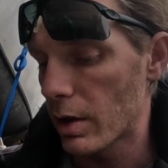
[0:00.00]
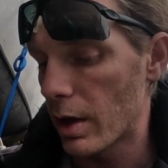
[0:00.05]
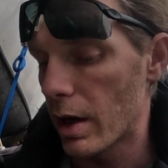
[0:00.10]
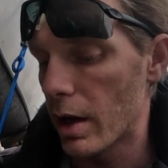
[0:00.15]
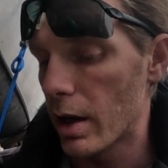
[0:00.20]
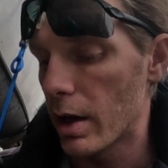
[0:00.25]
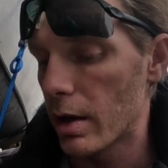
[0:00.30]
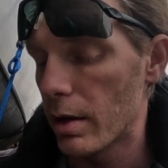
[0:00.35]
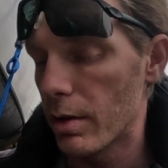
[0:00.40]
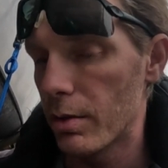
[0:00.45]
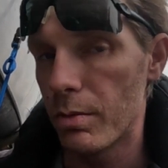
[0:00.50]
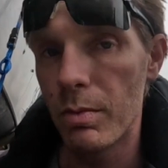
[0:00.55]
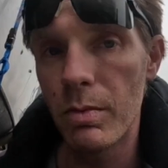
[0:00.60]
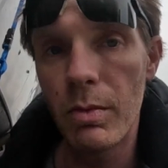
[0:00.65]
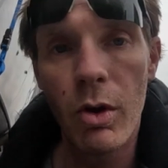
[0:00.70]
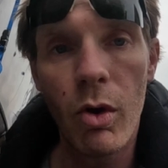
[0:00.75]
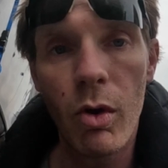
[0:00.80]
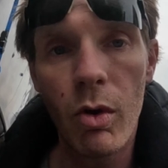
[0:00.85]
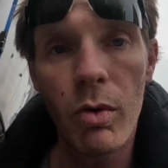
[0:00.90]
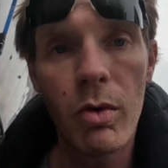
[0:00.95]
I
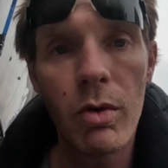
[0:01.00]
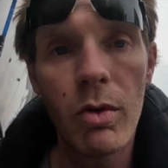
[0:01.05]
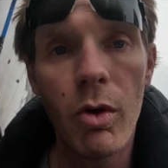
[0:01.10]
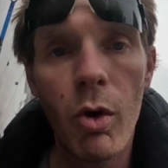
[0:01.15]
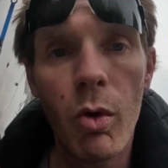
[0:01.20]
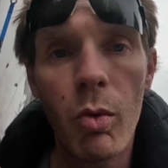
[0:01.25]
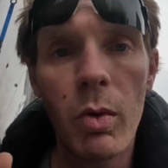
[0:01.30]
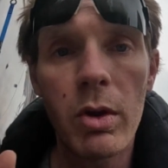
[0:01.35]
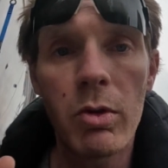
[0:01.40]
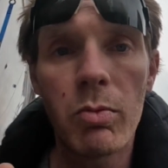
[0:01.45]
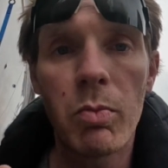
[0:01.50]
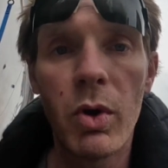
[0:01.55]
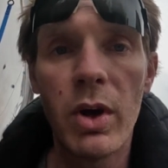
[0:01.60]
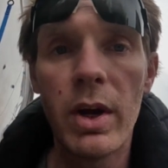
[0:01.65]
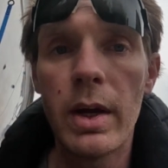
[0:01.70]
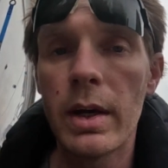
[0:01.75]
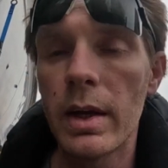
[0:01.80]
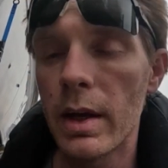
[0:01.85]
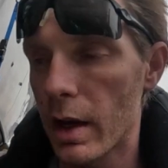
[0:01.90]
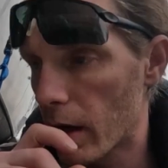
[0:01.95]
always
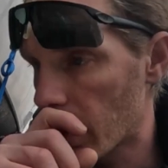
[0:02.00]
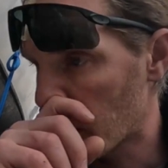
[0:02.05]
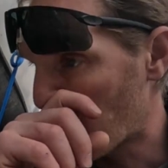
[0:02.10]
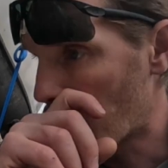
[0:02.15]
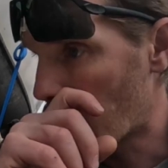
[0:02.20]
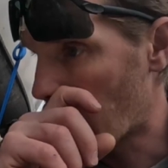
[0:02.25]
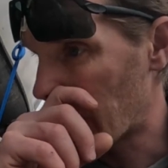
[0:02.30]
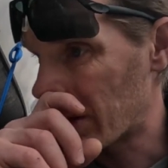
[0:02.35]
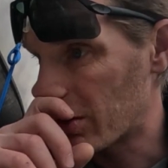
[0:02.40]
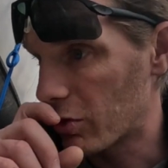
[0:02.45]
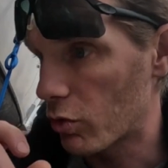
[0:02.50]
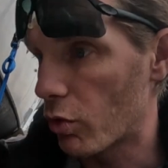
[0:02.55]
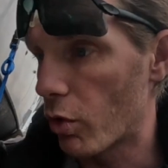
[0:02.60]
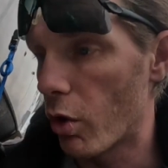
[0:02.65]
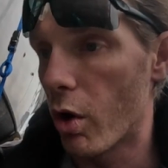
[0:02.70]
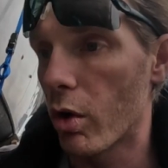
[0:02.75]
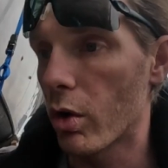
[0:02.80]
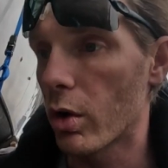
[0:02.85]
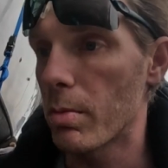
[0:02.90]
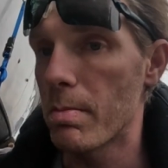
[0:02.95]
bring a quite
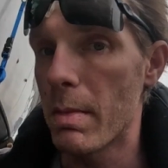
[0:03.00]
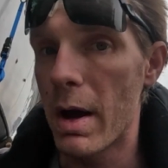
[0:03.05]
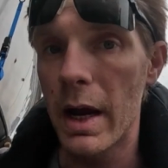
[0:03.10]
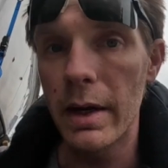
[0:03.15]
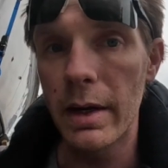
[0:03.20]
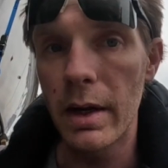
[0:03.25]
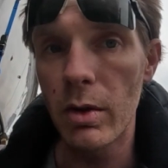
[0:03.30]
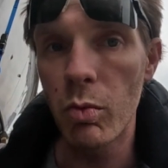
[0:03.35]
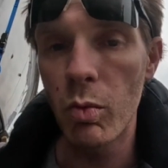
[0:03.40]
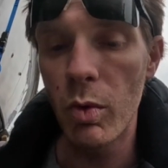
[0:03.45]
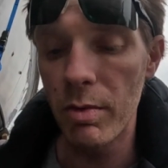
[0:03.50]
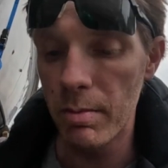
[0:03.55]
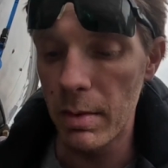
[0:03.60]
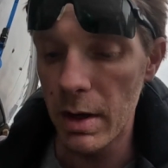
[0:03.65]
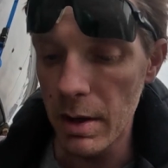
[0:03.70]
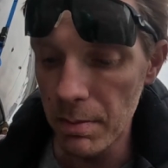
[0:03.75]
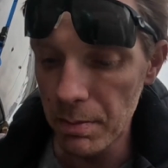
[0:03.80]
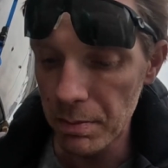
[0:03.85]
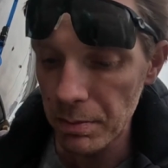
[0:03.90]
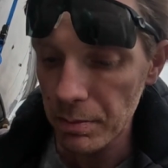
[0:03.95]
strong magnet with
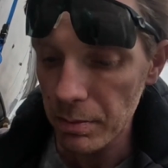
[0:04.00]
me,